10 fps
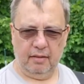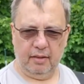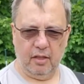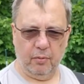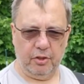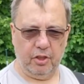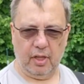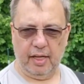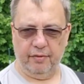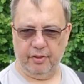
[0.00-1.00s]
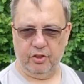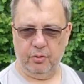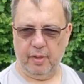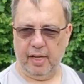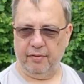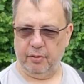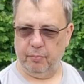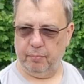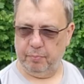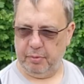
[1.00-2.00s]
in your life that you have
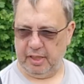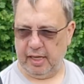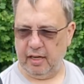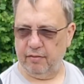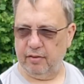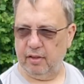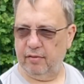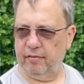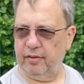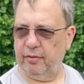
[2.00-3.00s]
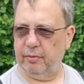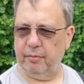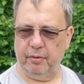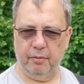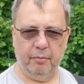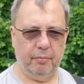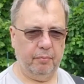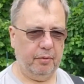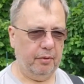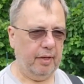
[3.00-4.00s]
to be careful of. You
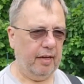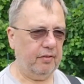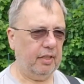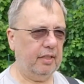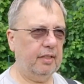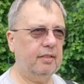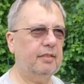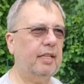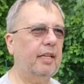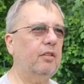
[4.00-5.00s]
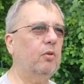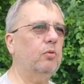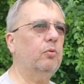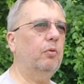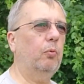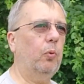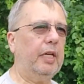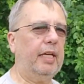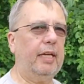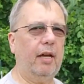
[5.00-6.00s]
have to take those who
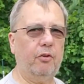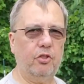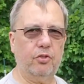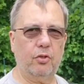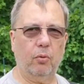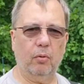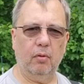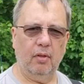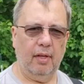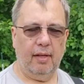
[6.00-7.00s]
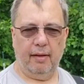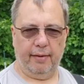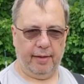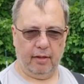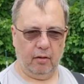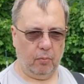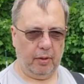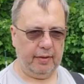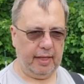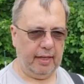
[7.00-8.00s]
weed out your soul. I don't know
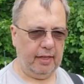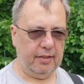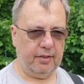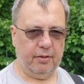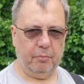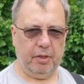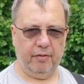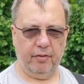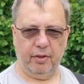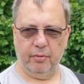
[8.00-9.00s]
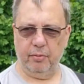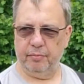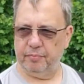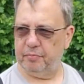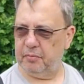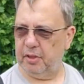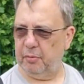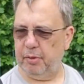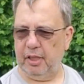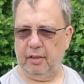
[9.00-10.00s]
what that is. Could be for you.
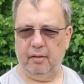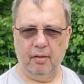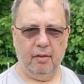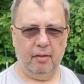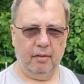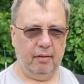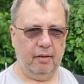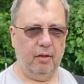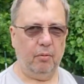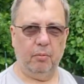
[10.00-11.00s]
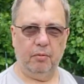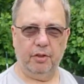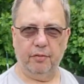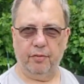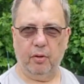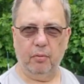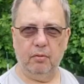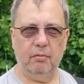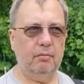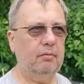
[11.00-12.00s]
Could be, your
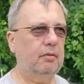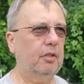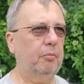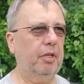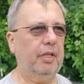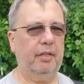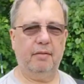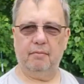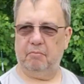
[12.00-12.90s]
phone. Could be